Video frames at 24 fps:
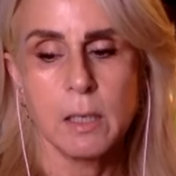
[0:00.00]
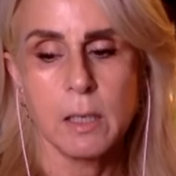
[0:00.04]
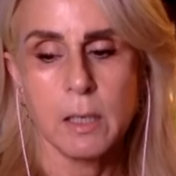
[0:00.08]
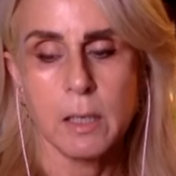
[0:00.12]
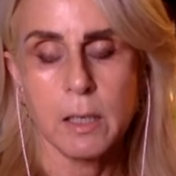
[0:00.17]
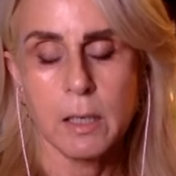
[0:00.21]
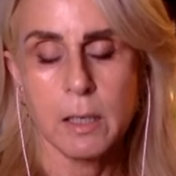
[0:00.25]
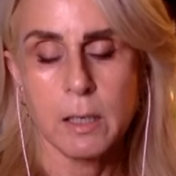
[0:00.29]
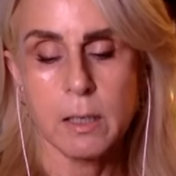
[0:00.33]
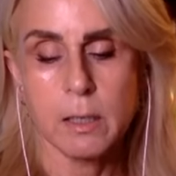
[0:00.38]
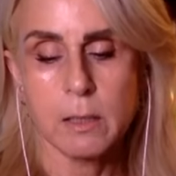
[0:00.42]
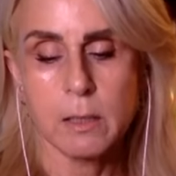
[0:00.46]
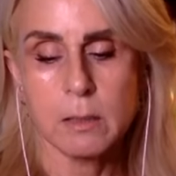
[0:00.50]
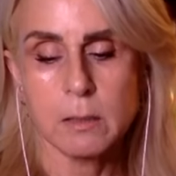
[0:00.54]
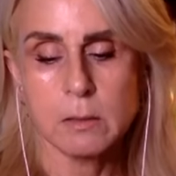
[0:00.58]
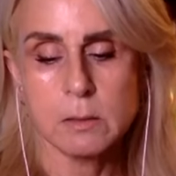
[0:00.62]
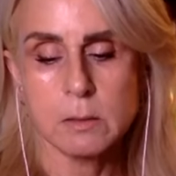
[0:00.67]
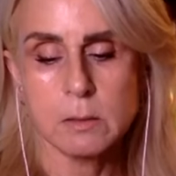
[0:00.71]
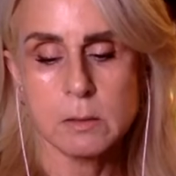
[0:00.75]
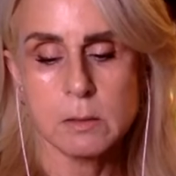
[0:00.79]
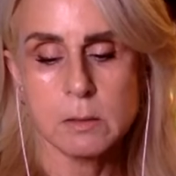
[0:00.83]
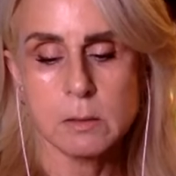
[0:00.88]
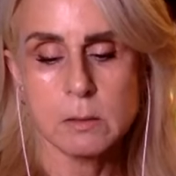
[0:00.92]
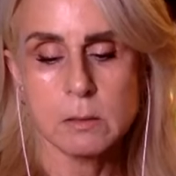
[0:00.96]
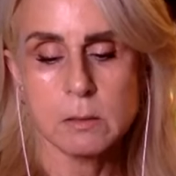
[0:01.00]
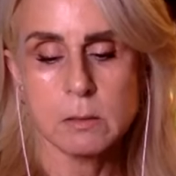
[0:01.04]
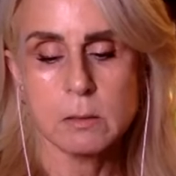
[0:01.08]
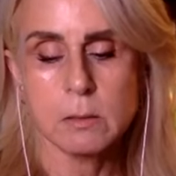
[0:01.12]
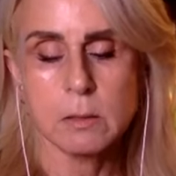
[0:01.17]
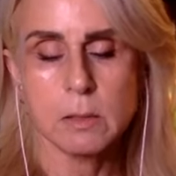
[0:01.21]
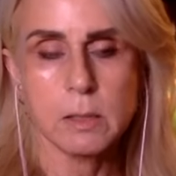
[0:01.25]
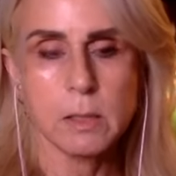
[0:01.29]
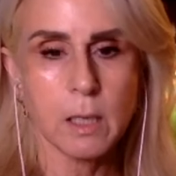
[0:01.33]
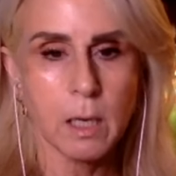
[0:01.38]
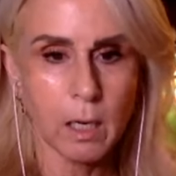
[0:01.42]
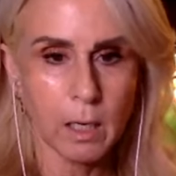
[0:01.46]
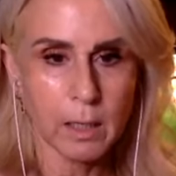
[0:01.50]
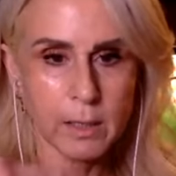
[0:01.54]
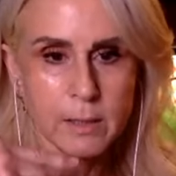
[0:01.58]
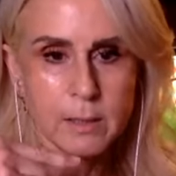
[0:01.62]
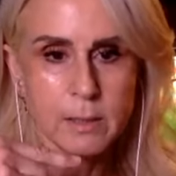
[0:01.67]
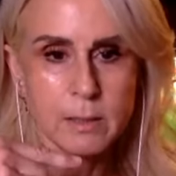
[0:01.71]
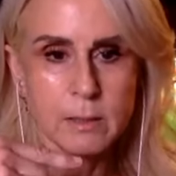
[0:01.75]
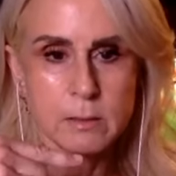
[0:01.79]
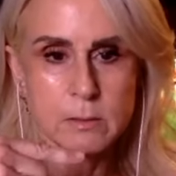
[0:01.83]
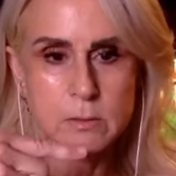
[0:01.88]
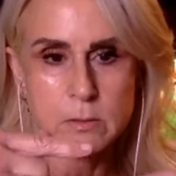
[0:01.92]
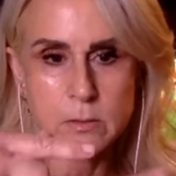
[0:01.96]
And it kind
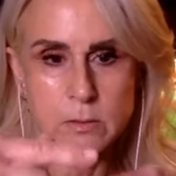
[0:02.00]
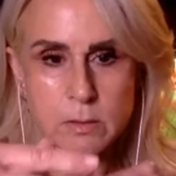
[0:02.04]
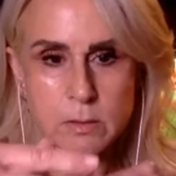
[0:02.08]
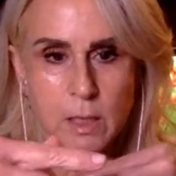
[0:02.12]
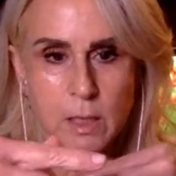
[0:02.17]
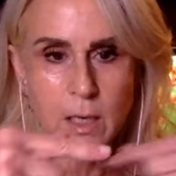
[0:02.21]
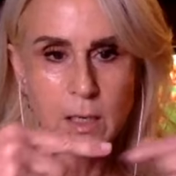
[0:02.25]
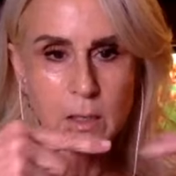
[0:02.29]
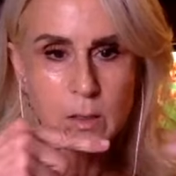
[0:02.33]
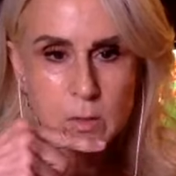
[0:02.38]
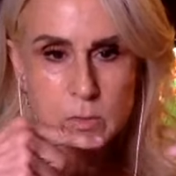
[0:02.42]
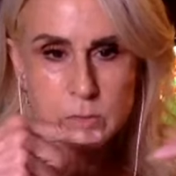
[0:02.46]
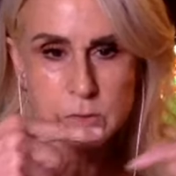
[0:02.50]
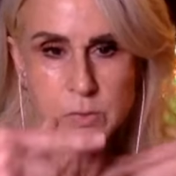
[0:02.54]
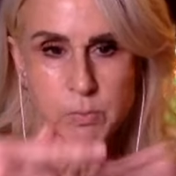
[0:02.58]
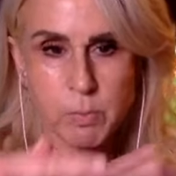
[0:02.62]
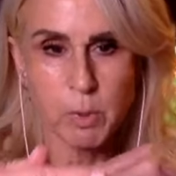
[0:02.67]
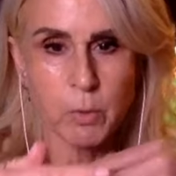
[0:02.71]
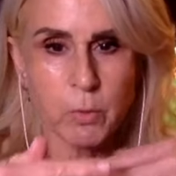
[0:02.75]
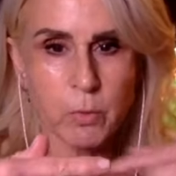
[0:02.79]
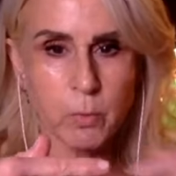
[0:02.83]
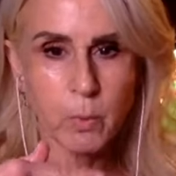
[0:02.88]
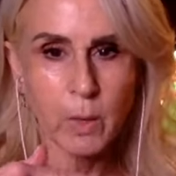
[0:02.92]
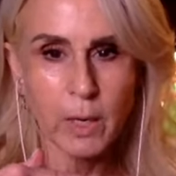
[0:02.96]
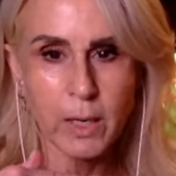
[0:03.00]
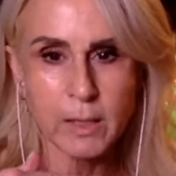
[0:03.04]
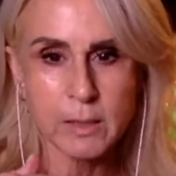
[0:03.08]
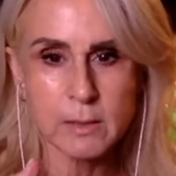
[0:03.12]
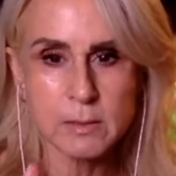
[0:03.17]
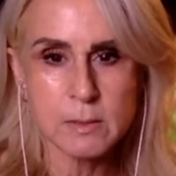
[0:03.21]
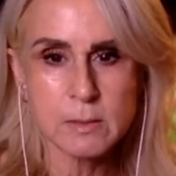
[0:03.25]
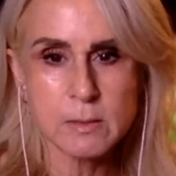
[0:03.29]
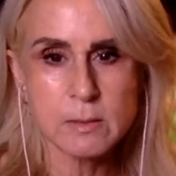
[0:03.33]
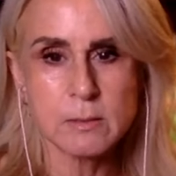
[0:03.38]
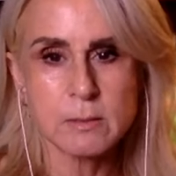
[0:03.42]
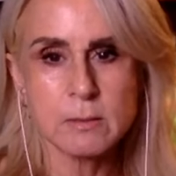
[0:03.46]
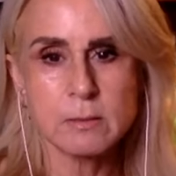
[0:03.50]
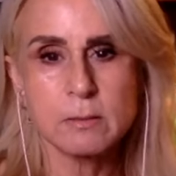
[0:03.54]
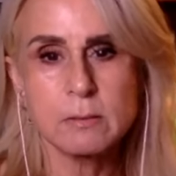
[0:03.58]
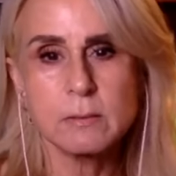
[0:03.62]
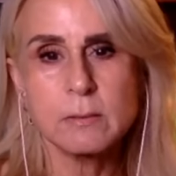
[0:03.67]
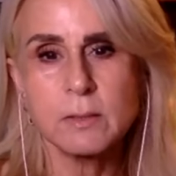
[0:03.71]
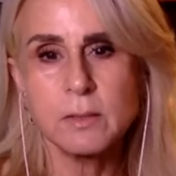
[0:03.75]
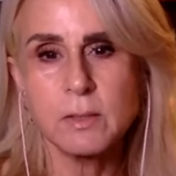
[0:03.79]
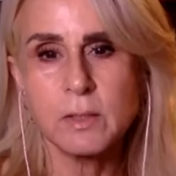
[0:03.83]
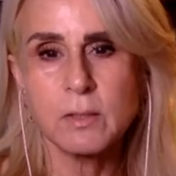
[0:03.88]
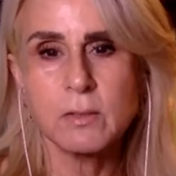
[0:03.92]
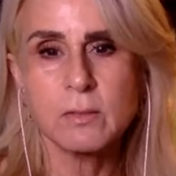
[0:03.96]
of goes both ways,
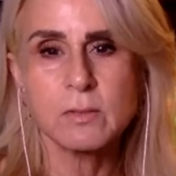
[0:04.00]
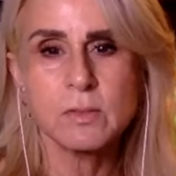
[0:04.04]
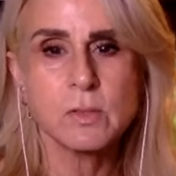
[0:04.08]
you know?